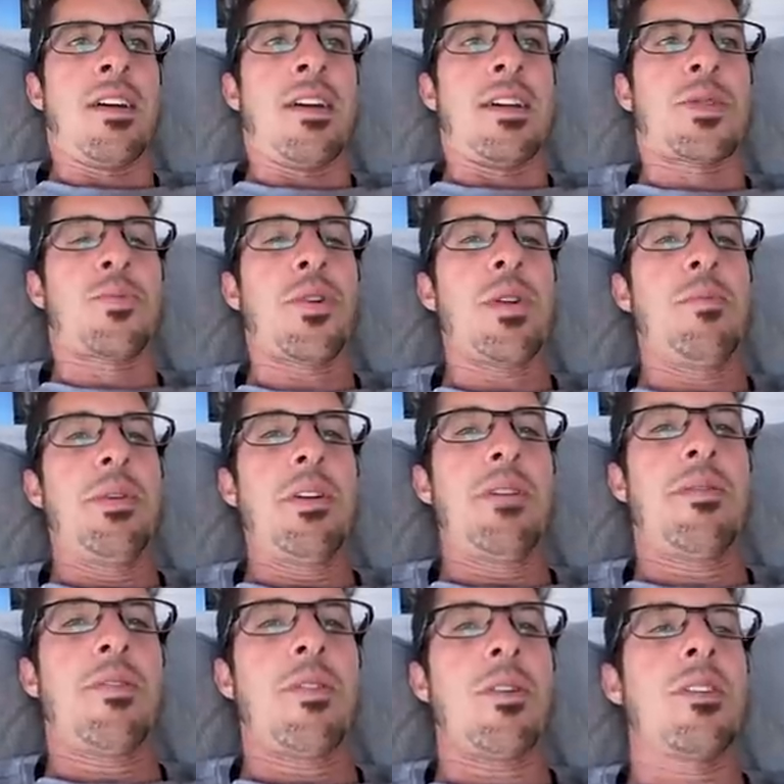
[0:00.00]
It's pretty
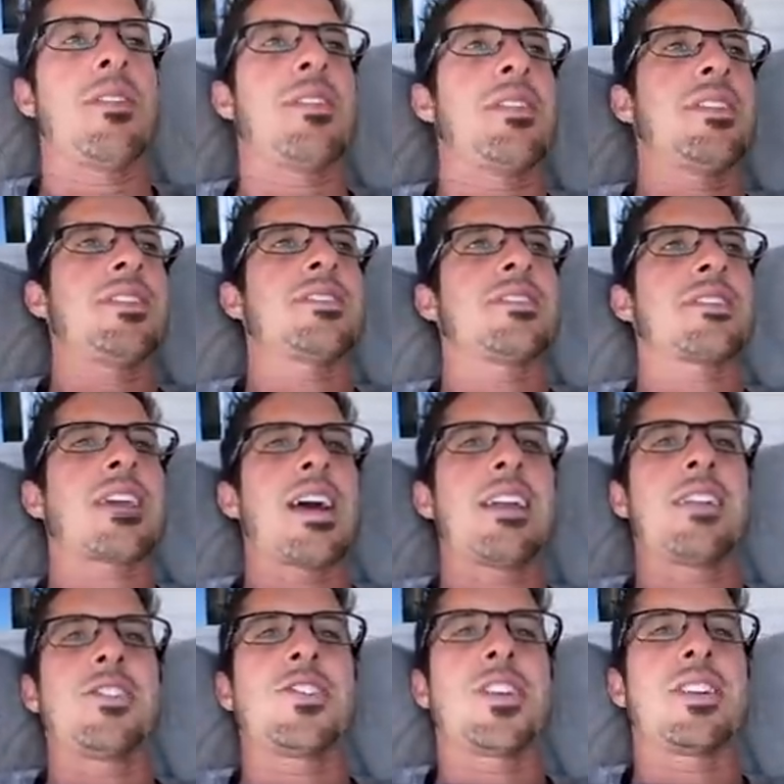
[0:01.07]
beautiful. This is kind
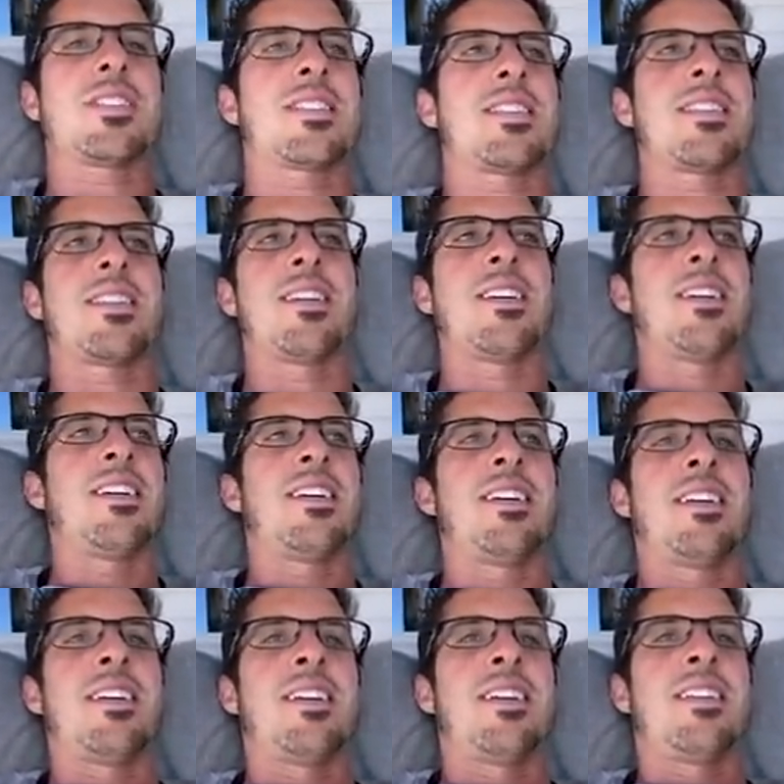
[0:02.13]
of just
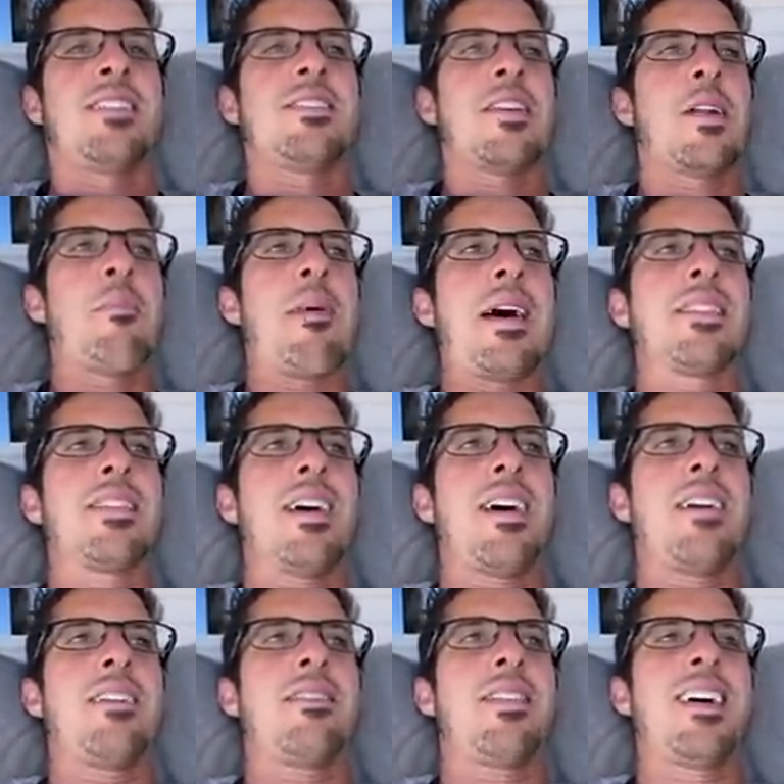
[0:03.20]
not a bad
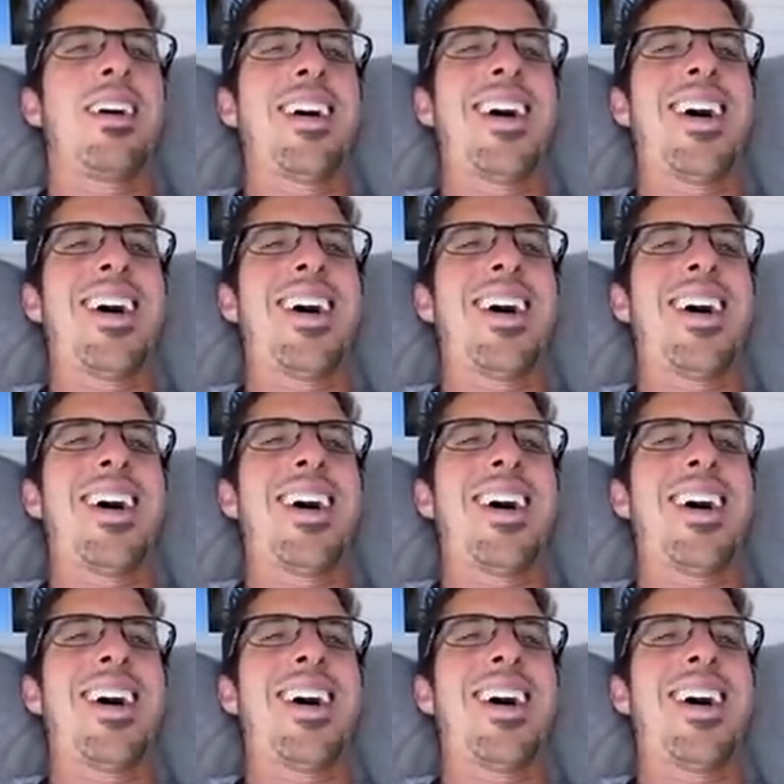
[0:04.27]
life.